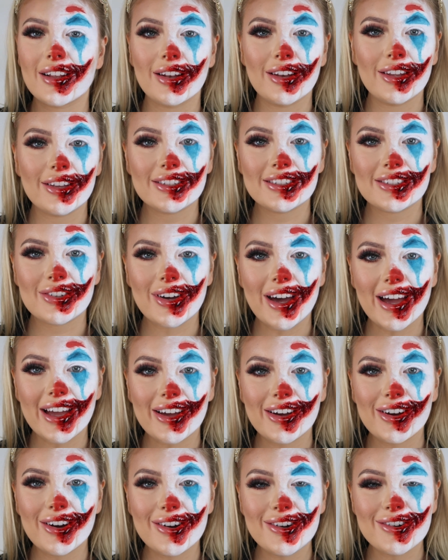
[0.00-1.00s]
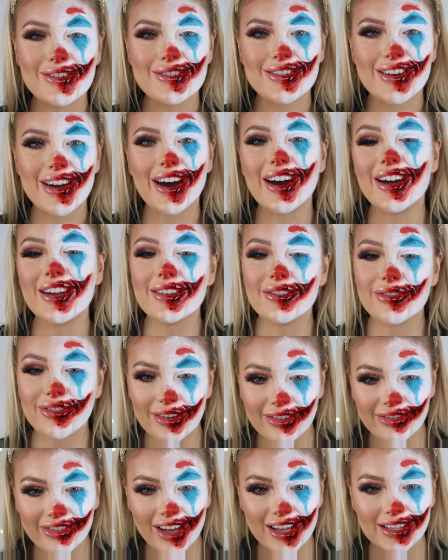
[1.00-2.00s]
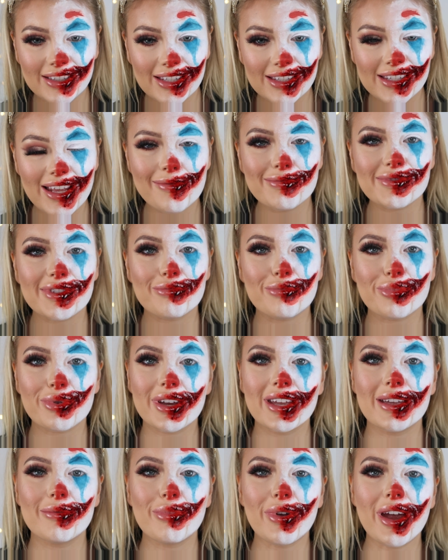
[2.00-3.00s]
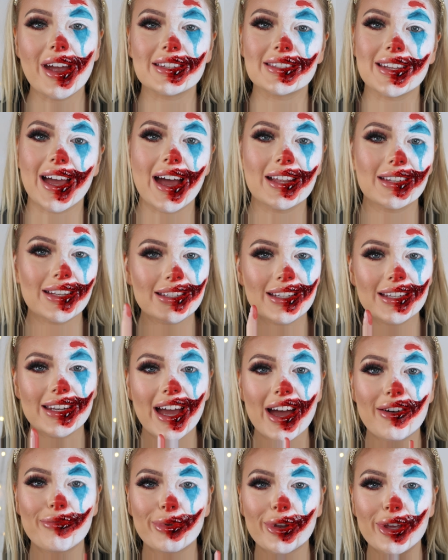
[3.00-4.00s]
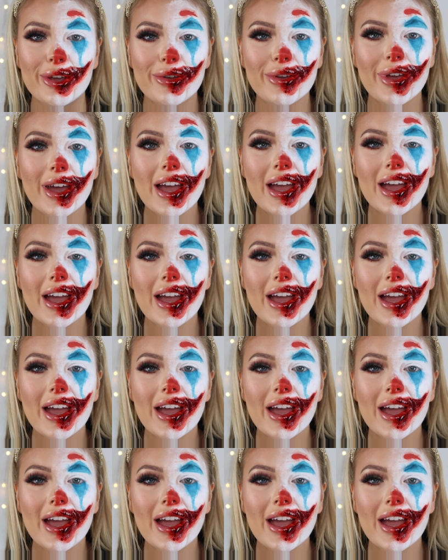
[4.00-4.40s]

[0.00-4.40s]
Looks quite cool, no? For a first attempt, I'm pretty impressed. And I didn't have blue